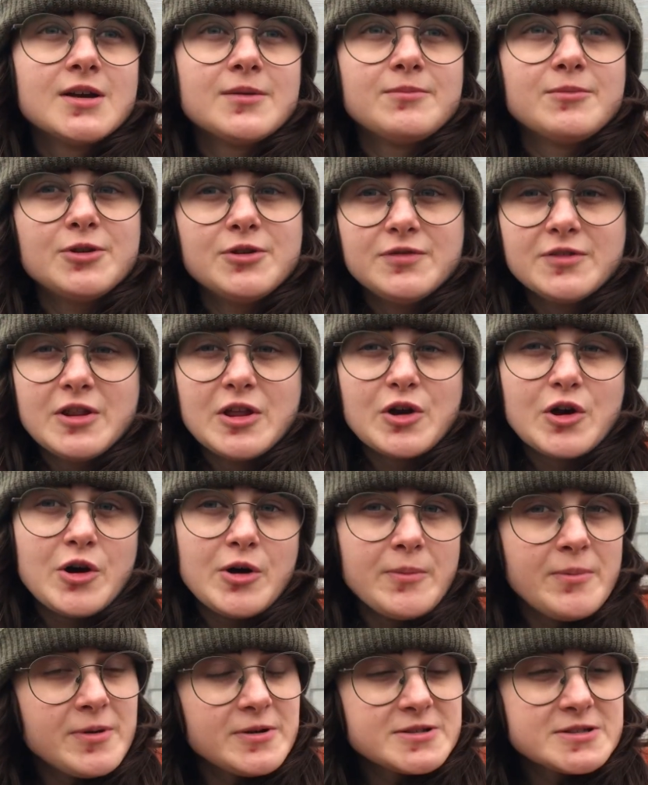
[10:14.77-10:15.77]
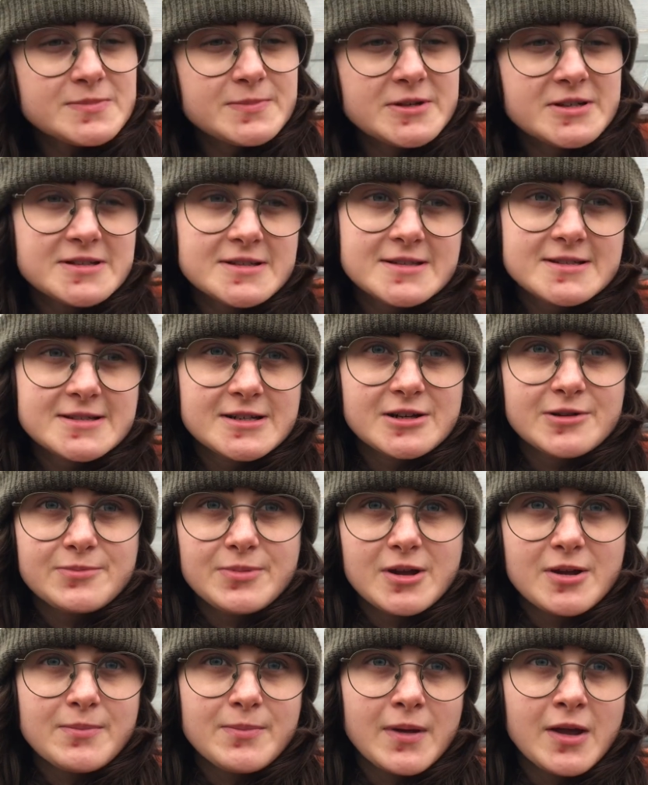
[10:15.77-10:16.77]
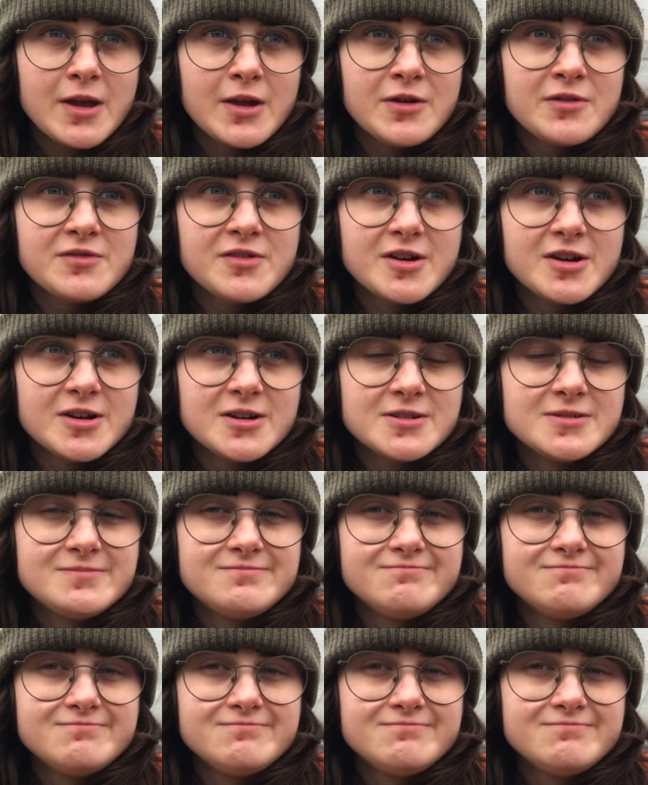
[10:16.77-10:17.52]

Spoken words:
Moving the compost bins is going to be a bit of a